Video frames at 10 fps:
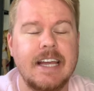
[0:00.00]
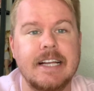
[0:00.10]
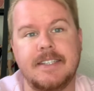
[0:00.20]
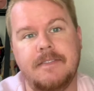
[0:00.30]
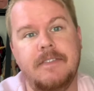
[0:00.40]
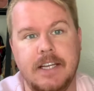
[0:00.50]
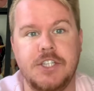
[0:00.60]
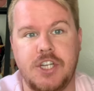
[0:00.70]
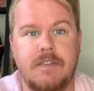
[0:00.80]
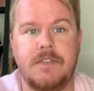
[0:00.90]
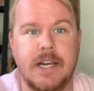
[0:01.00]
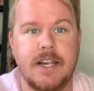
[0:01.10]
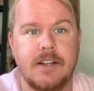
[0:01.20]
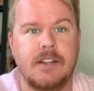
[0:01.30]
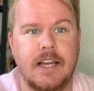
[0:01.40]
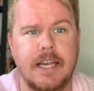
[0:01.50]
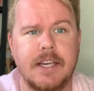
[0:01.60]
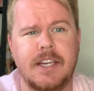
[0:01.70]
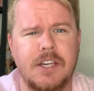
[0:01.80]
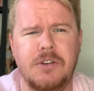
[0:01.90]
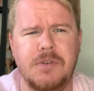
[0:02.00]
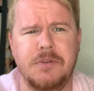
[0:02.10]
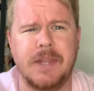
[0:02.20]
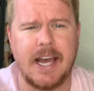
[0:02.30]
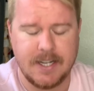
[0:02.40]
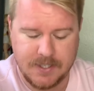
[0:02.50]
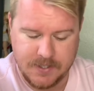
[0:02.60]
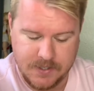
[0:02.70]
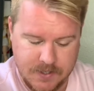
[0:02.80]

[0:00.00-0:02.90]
it's a fin, Jeffrey. Like, you knew that.